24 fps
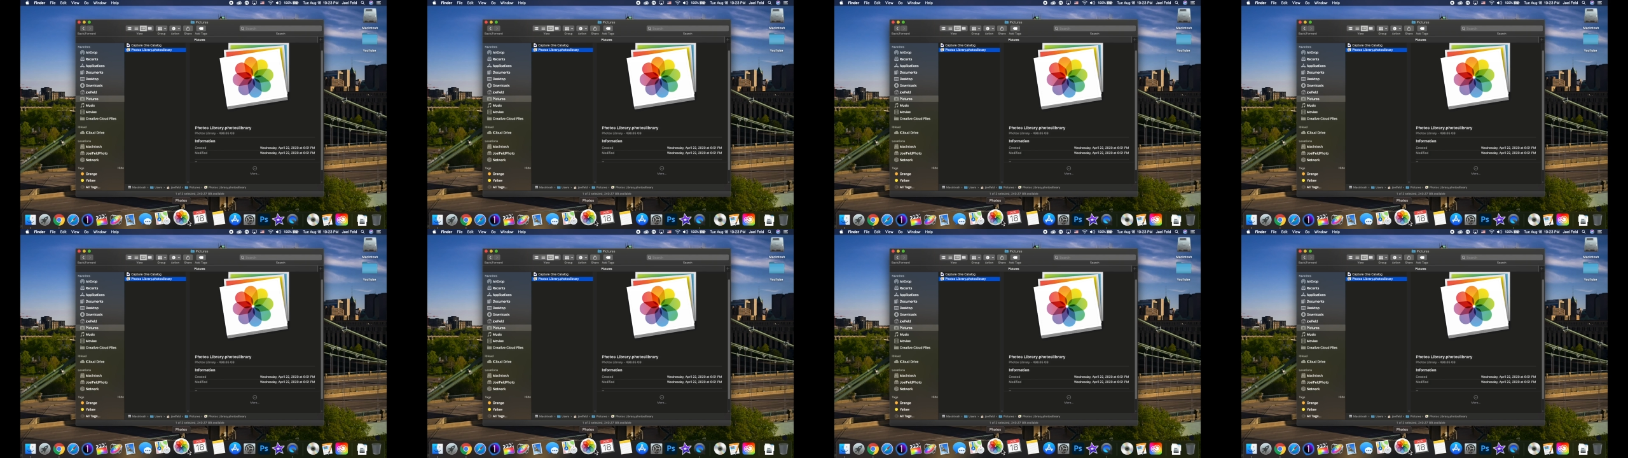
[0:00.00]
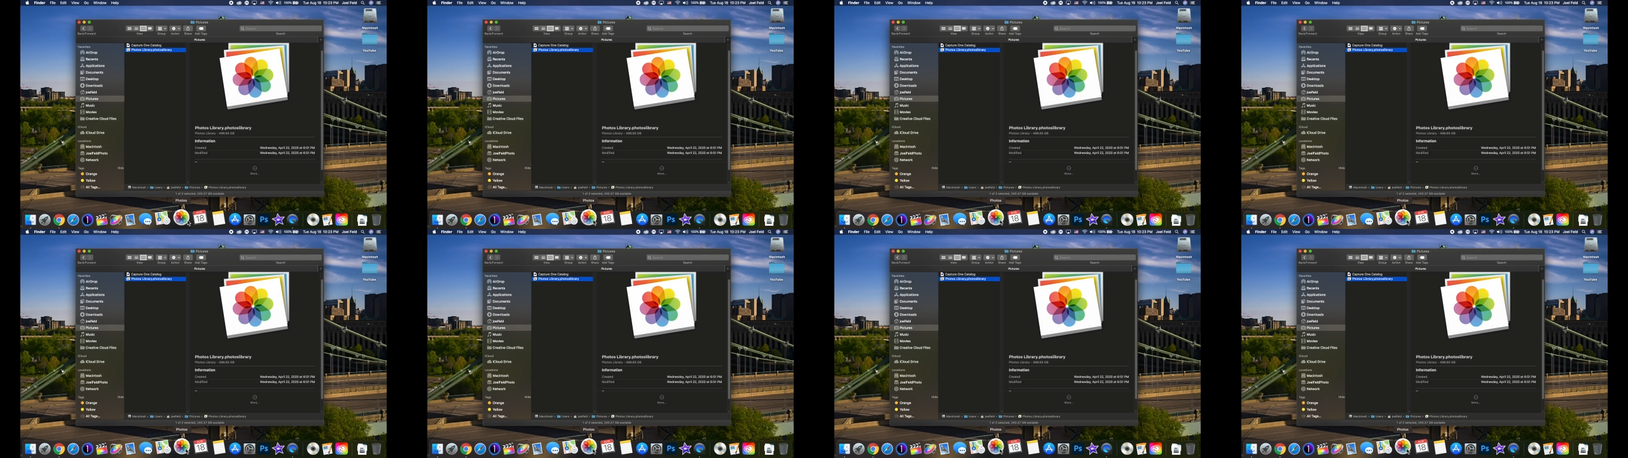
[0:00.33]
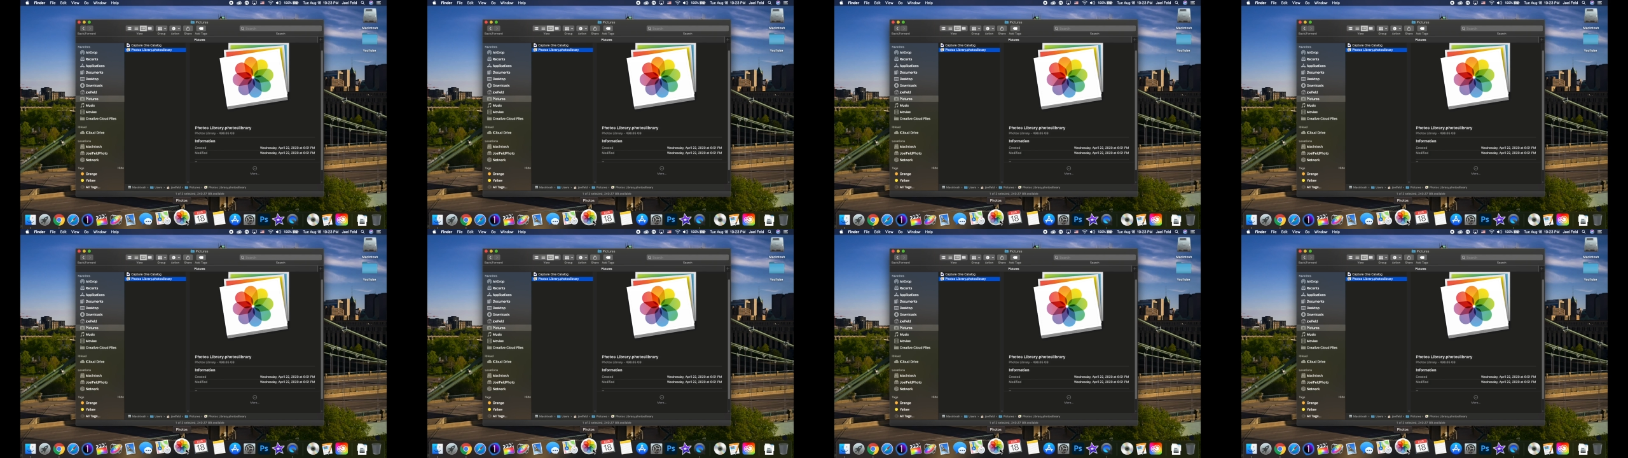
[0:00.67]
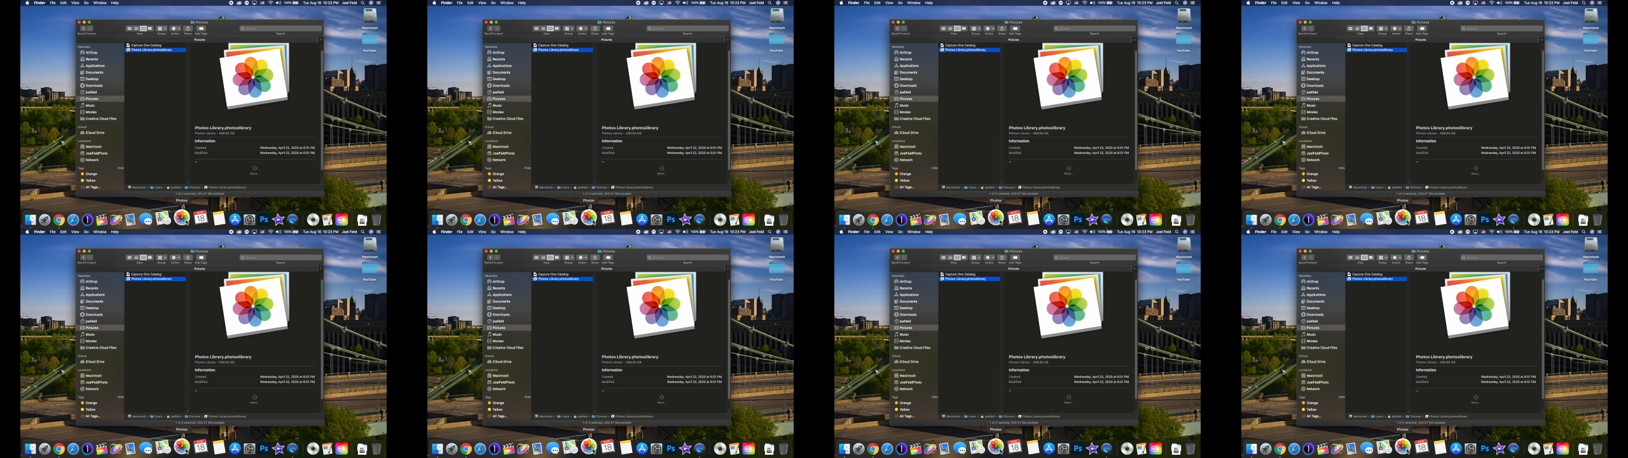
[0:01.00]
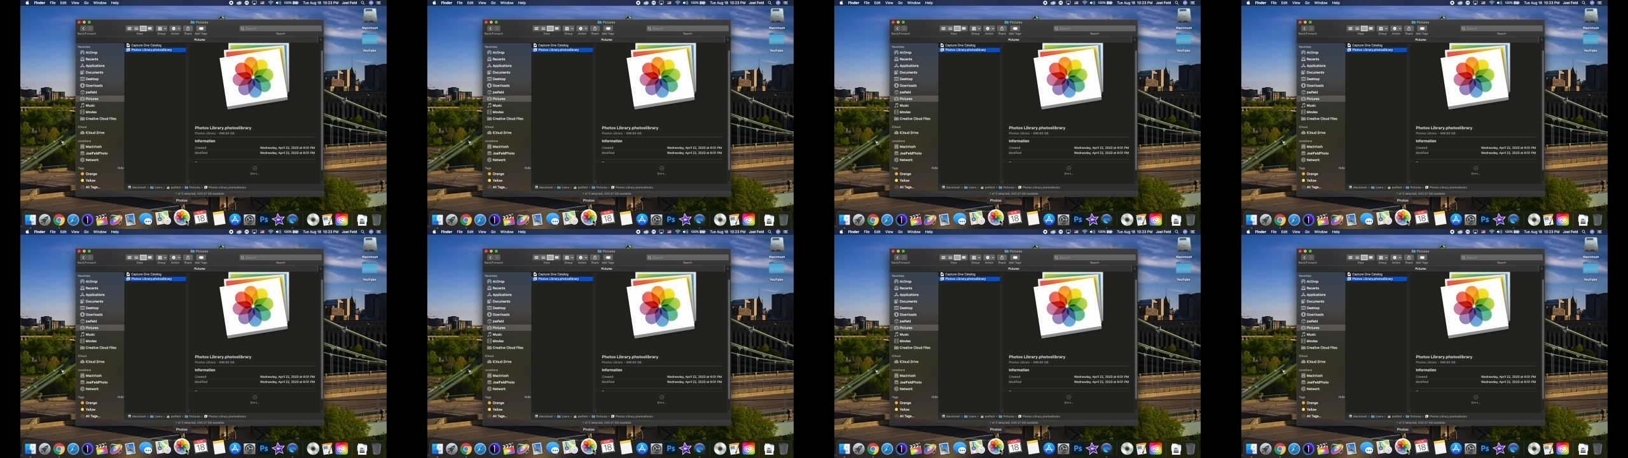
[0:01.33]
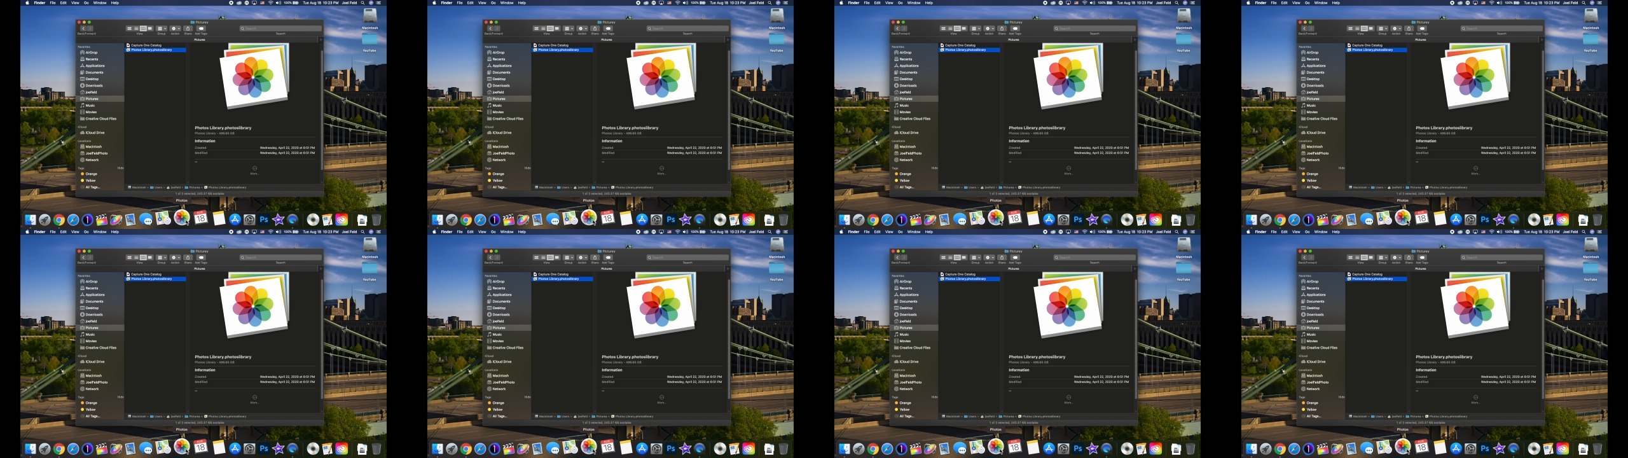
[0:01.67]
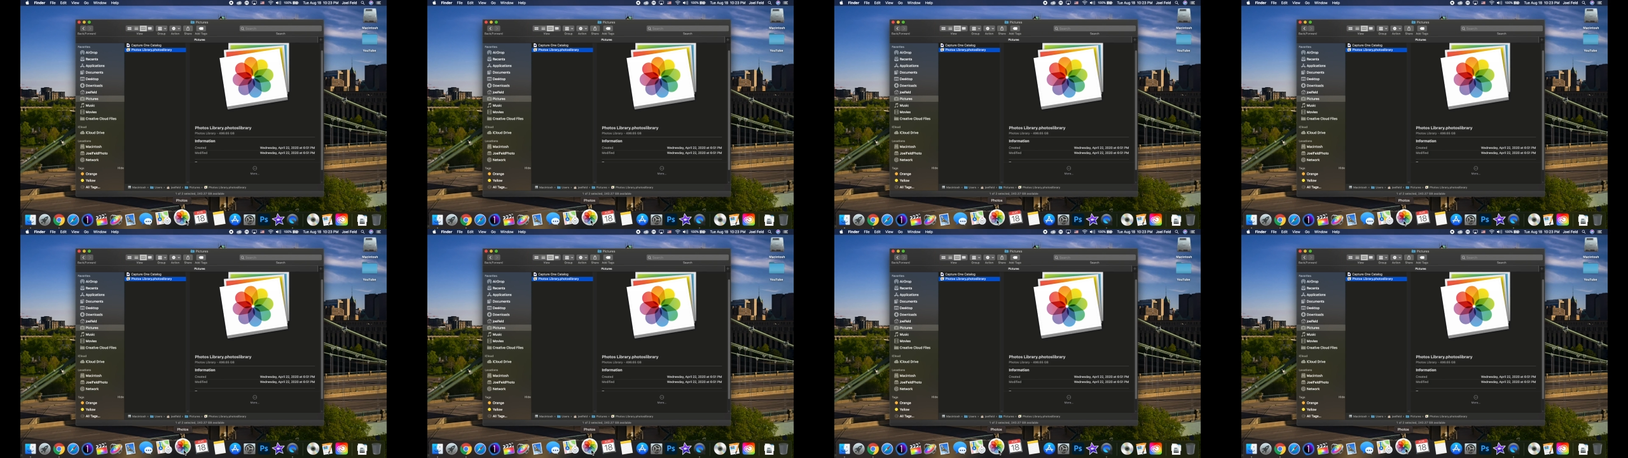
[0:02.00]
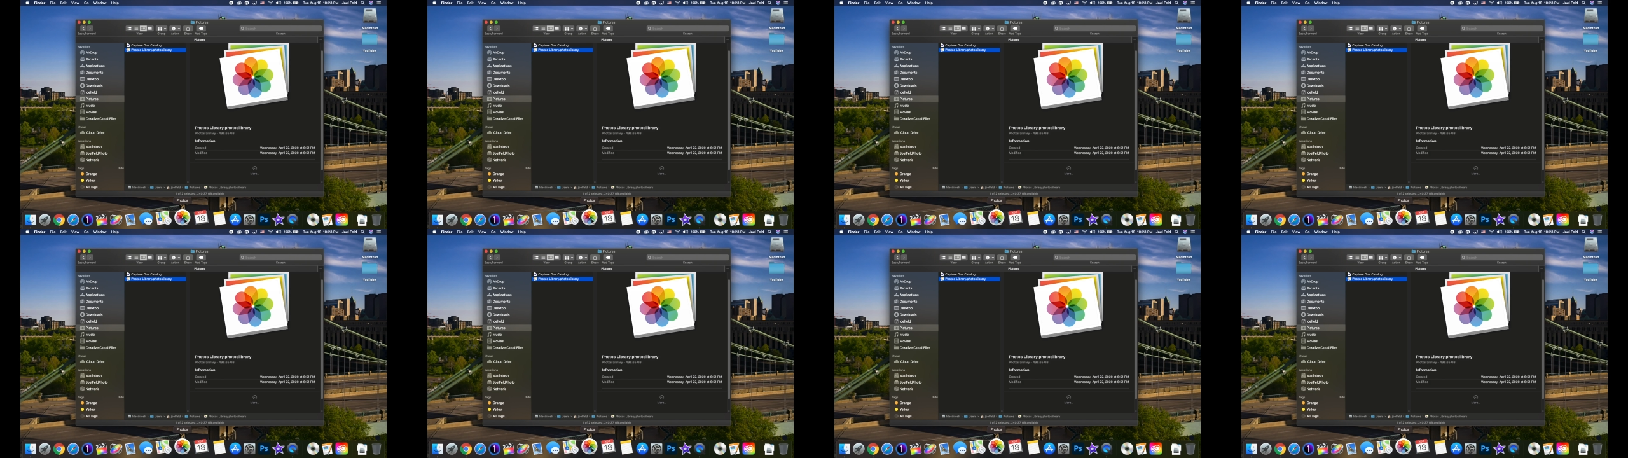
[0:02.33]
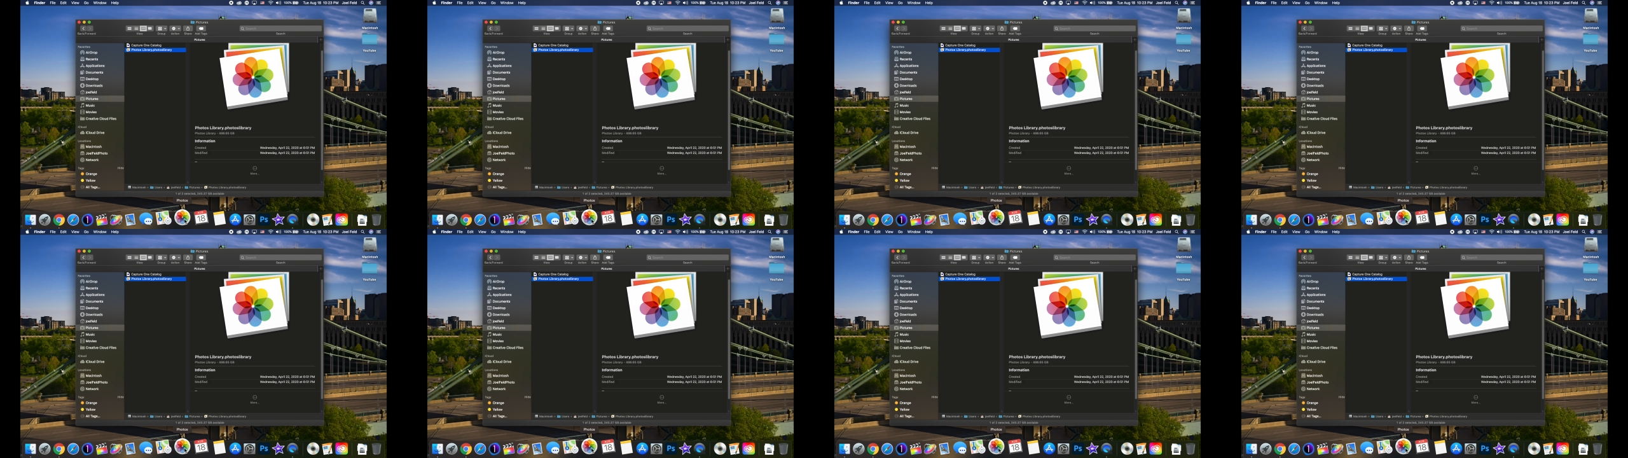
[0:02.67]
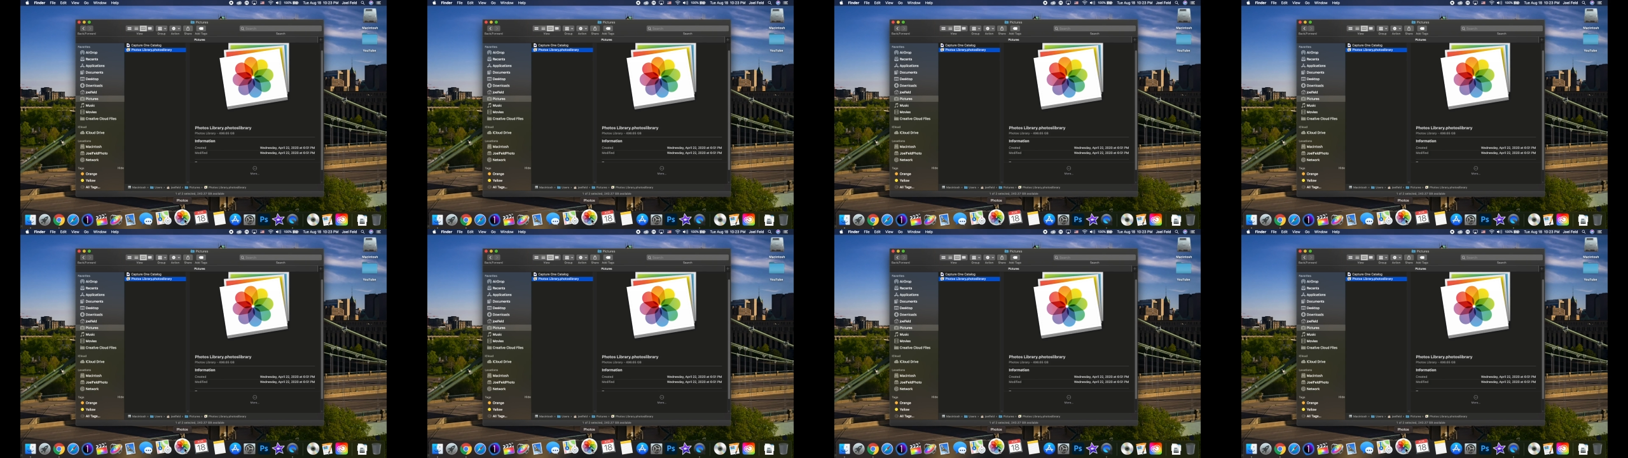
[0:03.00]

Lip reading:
[unreadable: no face in view]